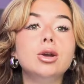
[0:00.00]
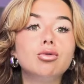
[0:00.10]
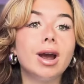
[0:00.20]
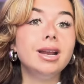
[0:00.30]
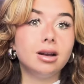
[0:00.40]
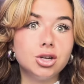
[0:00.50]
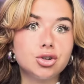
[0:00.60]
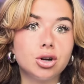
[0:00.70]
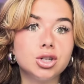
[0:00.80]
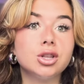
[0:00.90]
grade 9
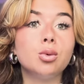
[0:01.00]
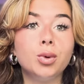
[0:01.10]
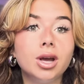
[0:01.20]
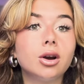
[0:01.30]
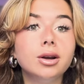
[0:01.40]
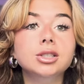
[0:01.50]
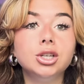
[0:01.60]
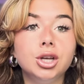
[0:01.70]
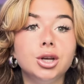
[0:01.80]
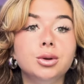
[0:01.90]
structure that we are going to
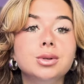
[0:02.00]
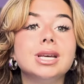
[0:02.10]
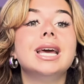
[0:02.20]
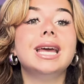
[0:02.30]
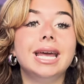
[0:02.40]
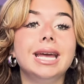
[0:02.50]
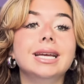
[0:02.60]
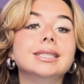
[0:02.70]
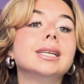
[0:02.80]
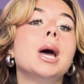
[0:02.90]
use
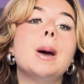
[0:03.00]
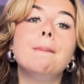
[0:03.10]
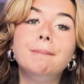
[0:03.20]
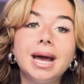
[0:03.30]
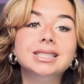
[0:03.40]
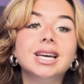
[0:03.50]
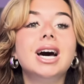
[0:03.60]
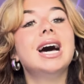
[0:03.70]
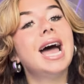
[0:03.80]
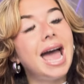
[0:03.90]
is
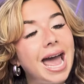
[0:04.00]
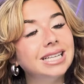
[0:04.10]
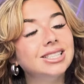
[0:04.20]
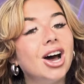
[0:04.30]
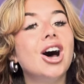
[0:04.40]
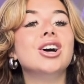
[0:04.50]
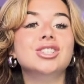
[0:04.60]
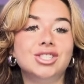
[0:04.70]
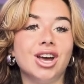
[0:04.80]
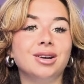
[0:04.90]

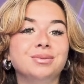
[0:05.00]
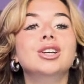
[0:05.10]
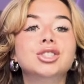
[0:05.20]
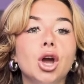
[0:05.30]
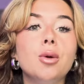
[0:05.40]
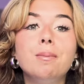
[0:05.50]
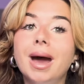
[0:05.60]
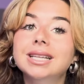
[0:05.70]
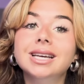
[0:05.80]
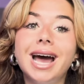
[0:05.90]
PETAETAZ. So
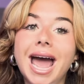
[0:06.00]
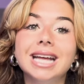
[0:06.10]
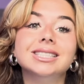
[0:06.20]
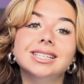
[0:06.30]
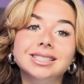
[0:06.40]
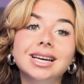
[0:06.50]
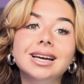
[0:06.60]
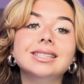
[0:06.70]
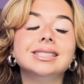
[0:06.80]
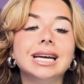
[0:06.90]

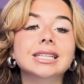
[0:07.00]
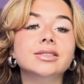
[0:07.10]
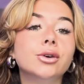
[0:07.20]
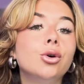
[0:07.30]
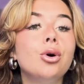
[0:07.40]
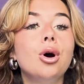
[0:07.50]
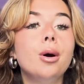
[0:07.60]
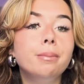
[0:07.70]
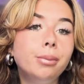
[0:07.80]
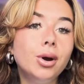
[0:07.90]
PETAETAZ stands for
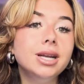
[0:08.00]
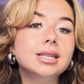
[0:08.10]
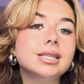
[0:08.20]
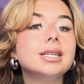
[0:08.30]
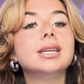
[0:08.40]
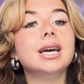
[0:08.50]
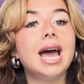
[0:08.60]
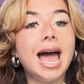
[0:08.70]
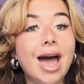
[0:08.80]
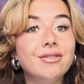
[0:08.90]
point,
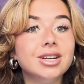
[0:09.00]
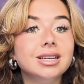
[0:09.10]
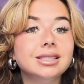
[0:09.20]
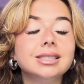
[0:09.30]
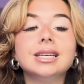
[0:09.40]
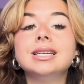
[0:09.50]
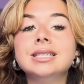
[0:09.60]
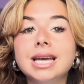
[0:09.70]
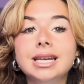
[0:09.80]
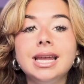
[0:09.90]
evidence,
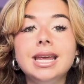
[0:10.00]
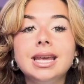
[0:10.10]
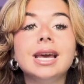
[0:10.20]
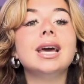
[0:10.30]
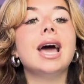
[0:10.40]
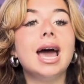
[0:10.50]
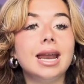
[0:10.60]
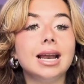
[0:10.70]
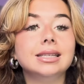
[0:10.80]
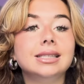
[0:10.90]
technique,
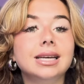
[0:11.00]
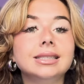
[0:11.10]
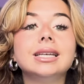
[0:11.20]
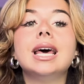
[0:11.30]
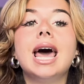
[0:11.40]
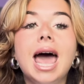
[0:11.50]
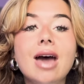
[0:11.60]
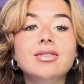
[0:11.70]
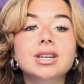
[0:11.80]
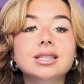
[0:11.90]
analysis,
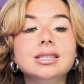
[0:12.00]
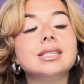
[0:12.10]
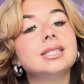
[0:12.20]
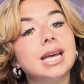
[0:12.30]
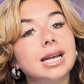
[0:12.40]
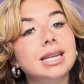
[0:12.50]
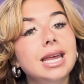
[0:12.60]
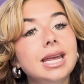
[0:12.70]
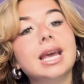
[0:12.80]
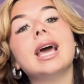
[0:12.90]
evidence,
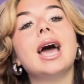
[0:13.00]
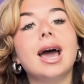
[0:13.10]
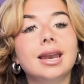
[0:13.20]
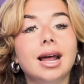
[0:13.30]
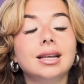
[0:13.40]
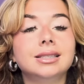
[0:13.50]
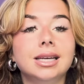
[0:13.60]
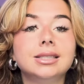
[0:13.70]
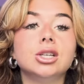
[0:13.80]
technique, analysis,